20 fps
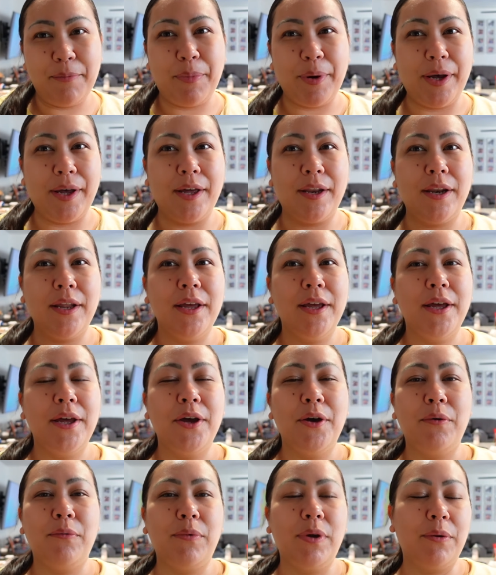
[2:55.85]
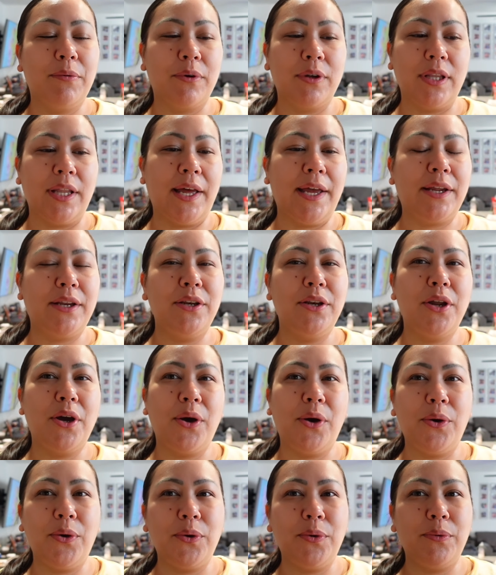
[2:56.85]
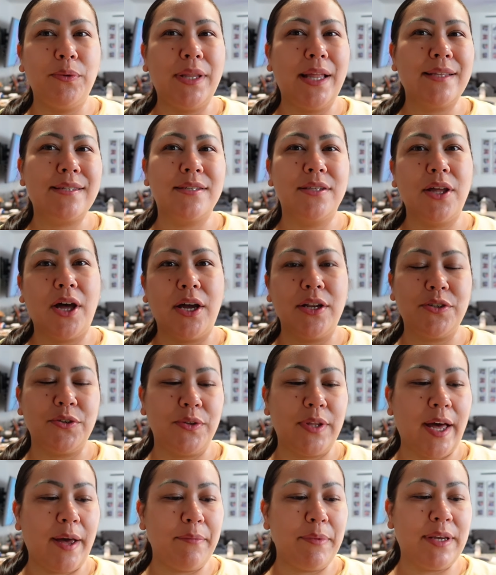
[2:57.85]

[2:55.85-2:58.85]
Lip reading: But we were like, no, let's not do that.